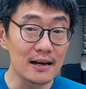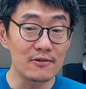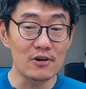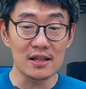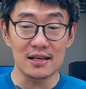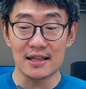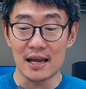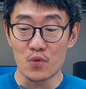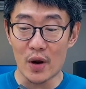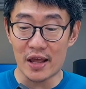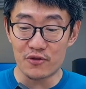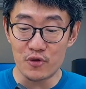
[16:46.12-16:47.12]
rather than
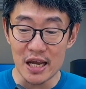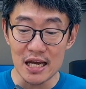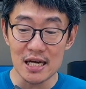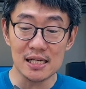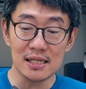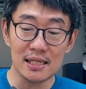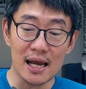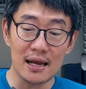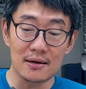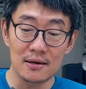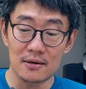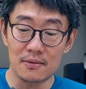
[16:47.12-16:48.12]
wait 3 years
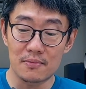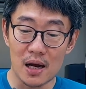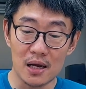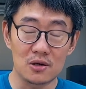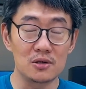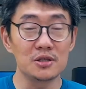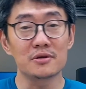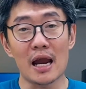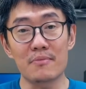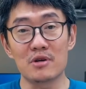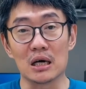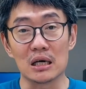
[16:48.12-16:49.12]
and buy a whole new
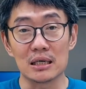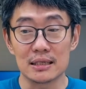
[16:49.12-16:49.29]
camera.